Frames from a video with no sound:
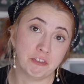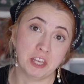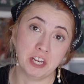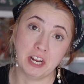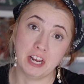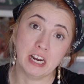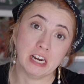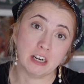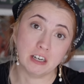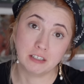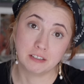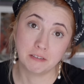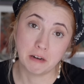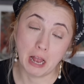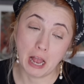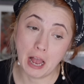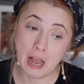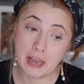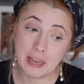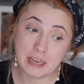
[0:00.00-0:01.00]
thin air.
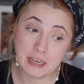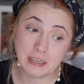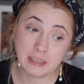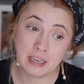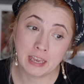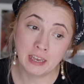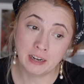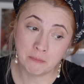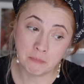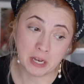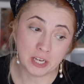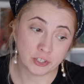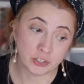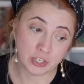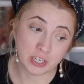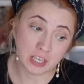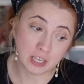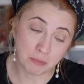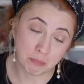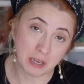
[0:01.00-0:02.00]
I can't
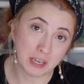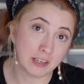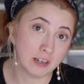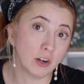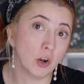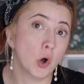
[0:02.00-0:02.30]
imagine he paid